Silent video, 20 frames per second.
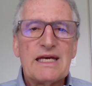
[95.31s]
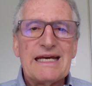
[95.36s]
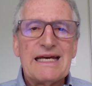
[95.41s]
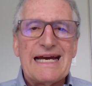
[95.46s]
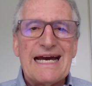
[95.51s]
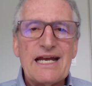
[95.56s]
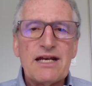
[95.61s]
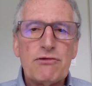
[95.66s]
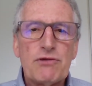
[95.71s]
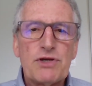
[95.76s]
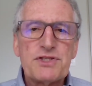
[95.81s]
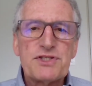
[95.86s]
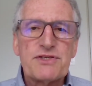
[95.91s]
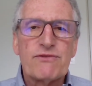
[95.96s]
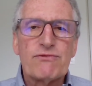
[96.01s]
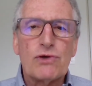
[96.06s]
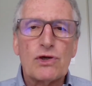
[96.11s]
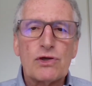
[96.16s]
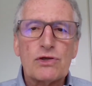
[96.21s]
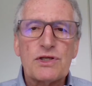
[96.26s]
hundreds
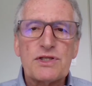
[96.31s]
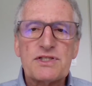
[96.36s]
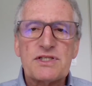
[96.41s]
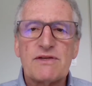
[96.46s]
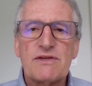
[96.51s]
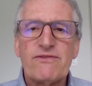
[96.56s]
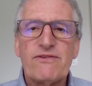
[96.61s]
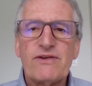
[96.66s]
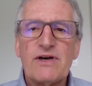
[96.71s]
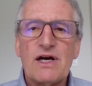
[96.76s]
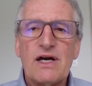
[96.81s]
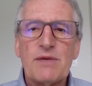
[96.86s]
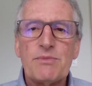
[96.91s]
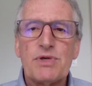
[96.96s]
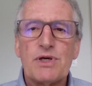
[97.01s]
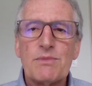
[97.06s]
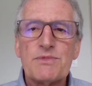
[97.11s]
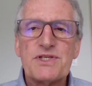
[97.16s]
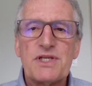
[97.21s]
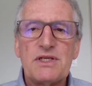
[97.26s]
of rockets and
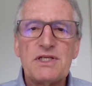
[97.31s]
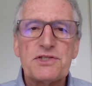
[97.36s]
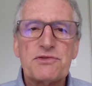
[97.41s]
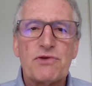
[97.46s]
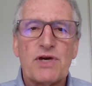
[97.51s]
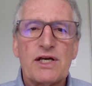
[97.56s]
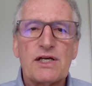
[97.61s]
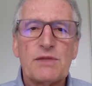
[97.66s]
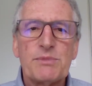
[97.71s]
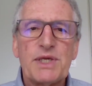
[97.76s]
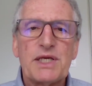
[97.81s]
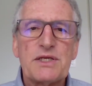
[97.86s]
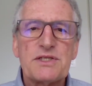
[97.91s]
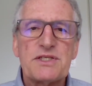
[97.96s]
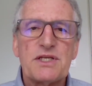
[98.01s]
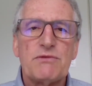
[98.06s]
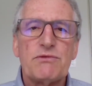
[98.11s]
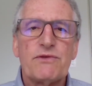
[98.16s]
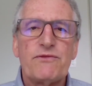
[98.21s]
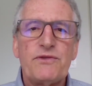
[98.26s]
firebombs at Israel because
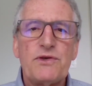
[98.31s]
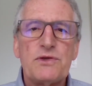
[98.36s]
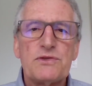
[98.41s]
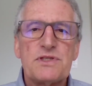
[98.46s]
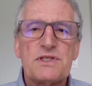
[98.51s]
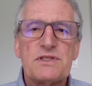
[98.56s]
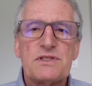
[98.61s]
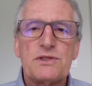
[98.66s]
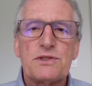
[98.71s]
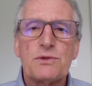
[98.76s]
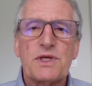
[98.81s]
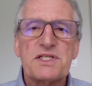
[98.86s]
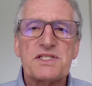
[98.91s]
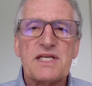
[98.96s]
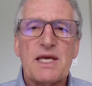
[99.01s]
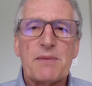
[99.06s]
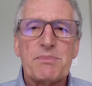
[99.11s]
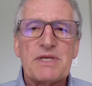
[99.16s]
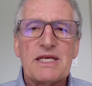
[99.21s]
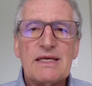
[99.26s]
it refuses to
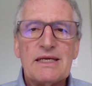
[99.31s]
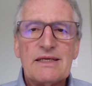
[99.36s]
accept